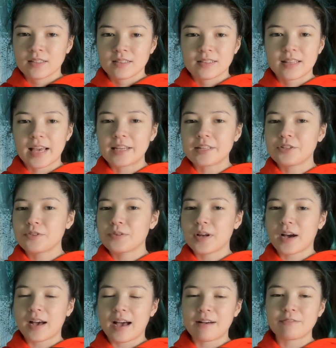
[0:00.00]
They do
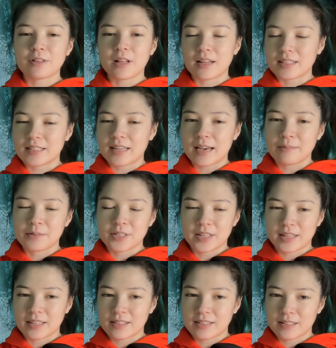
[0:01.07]
not have a lot of time to get
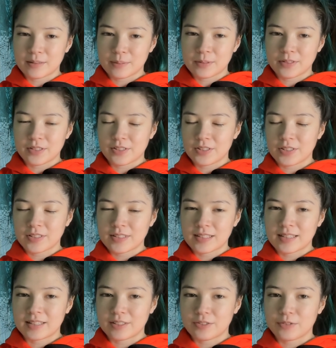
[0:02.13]
into their positions
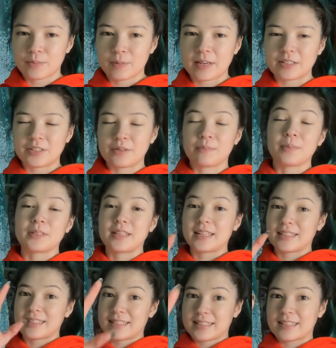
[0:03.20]
in this formation, but
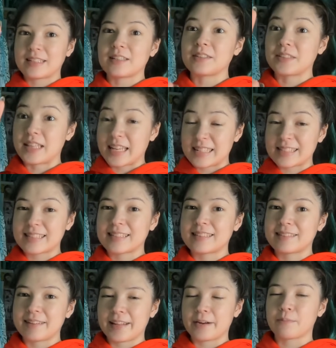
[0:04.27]

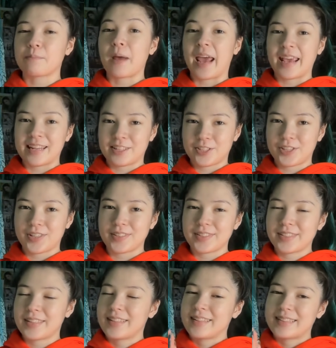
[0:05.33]
they're
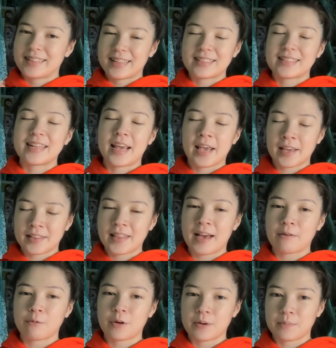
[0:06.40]
patient. They take
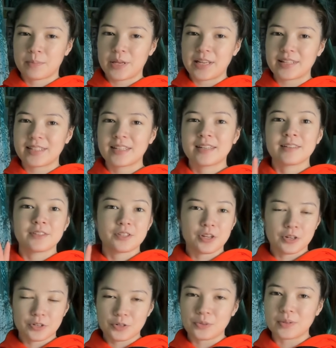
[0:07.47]
that one beat to
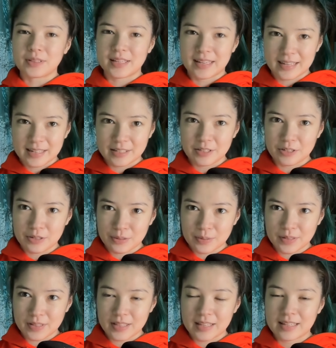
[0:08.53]
do what they need to do
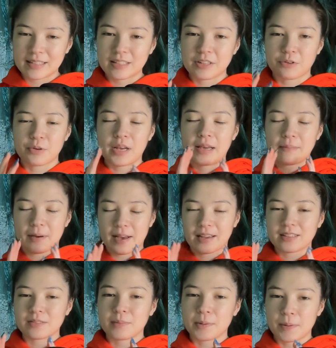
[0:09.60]
with it to create
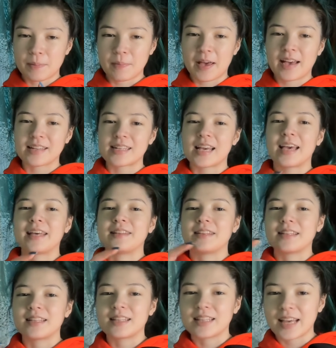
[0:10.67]
maximum impact,
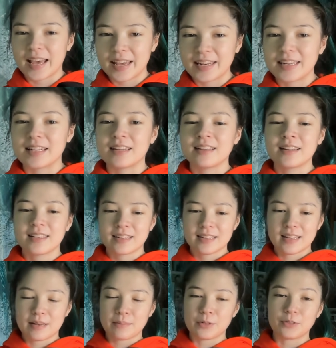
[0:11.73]
and then
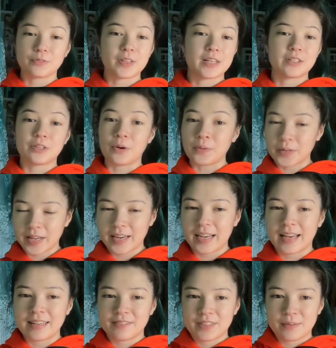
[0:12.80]
they move. They don't get
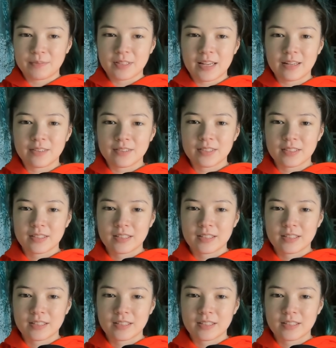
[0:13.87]
ahead of themselves.